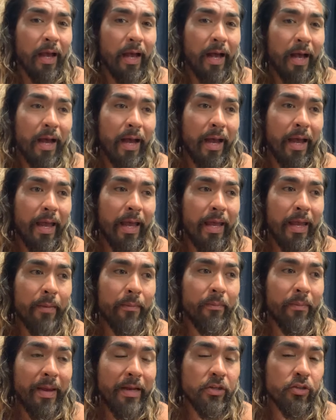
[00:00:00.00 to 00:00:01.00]
I
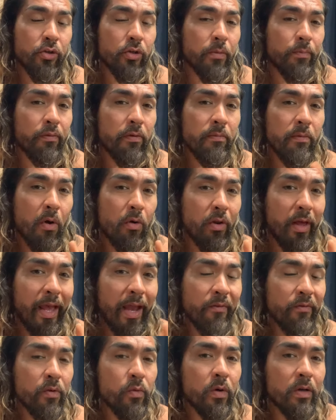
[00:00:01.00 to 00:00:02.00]
made sure to promote
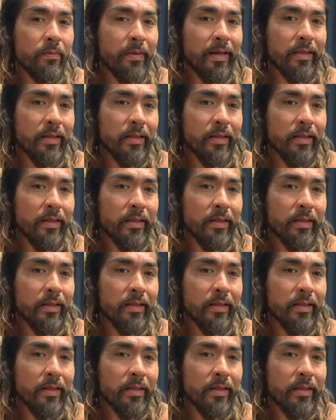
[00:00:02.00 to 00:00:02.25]
every one of my